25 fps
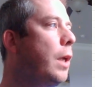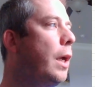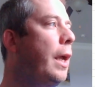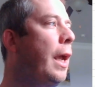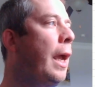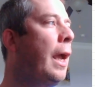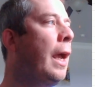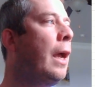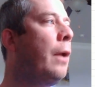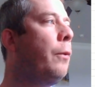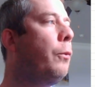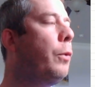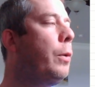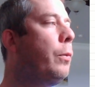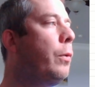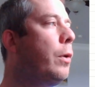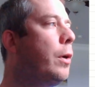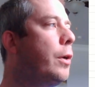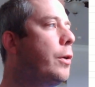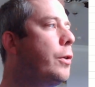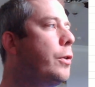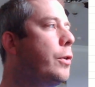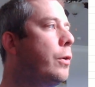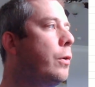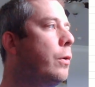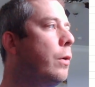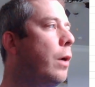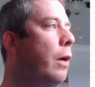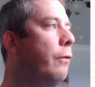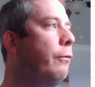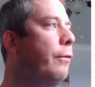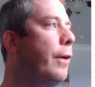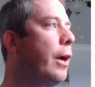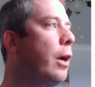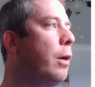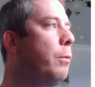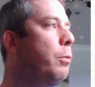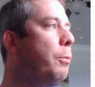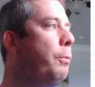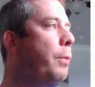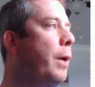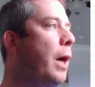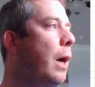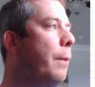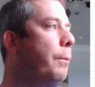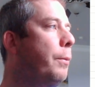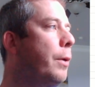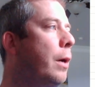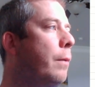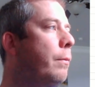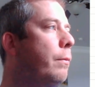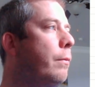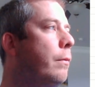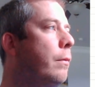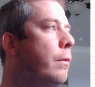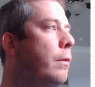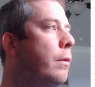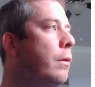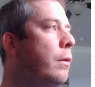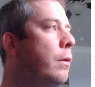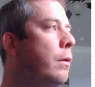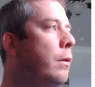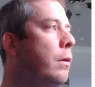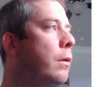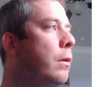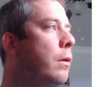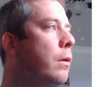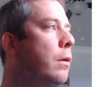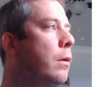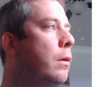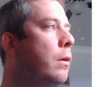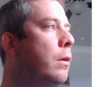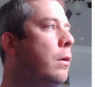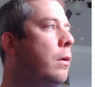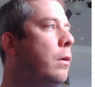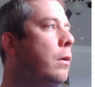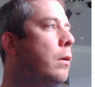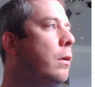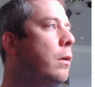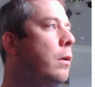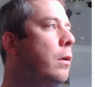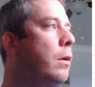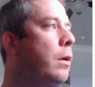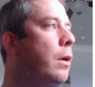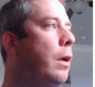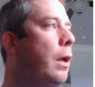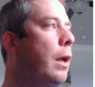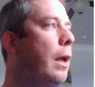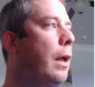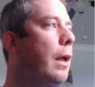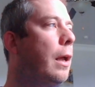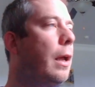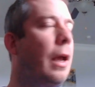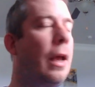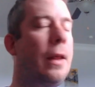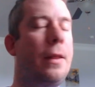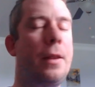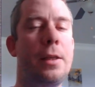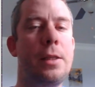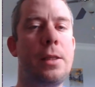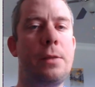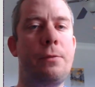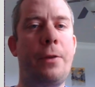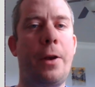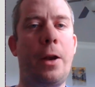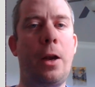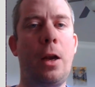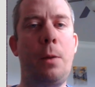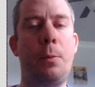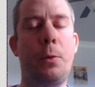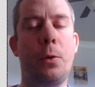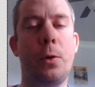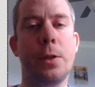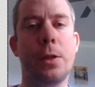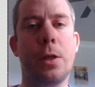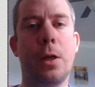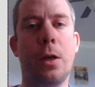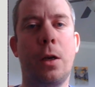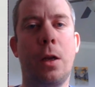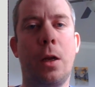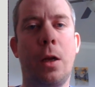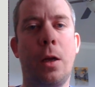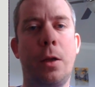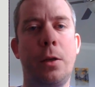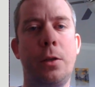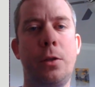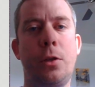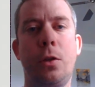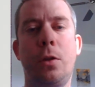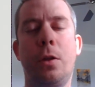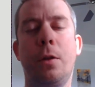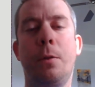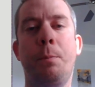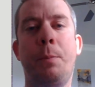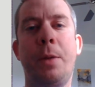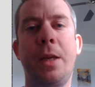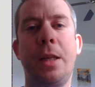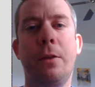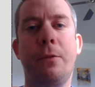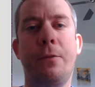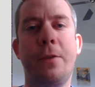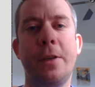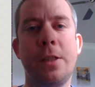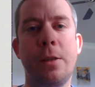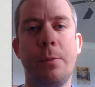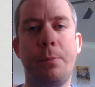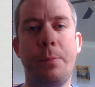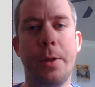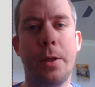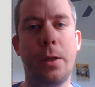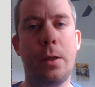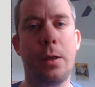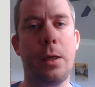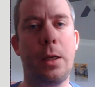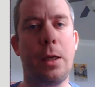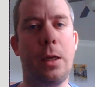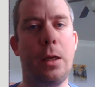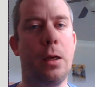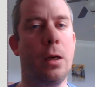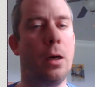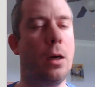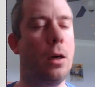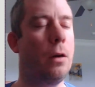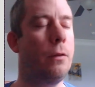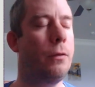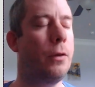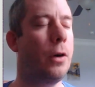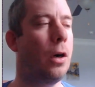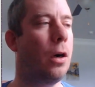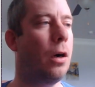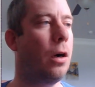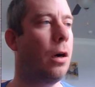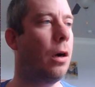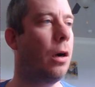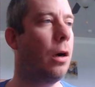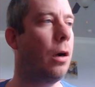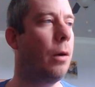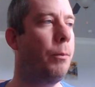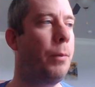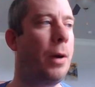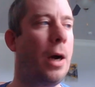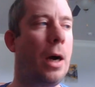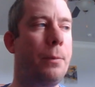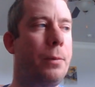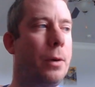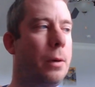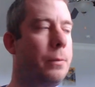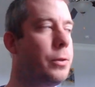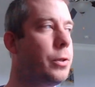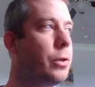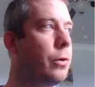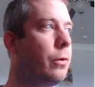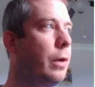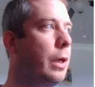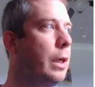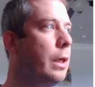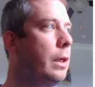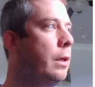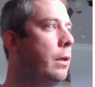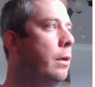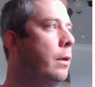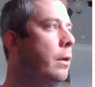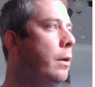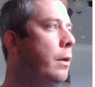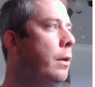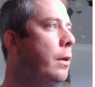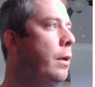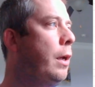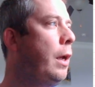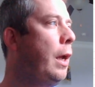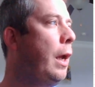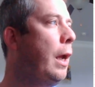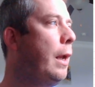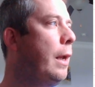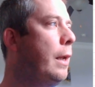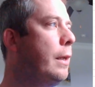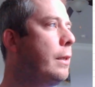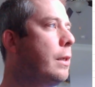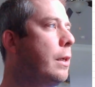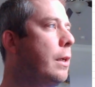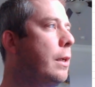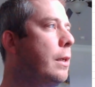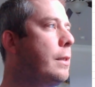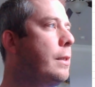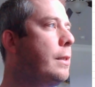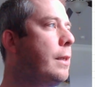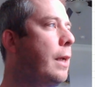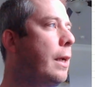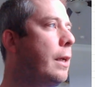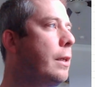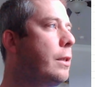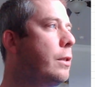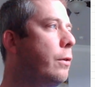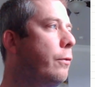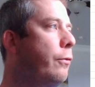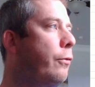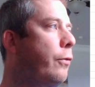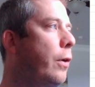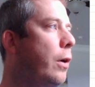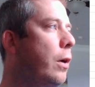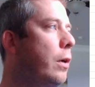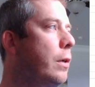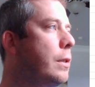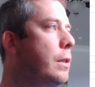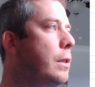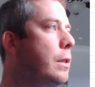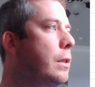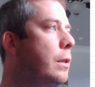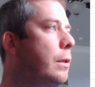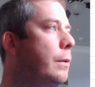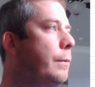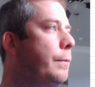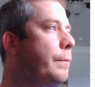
and we want to do a variable pop-up, and this variable is going to do the, be the visibility of our pop-up screen, and it's going to set it to false.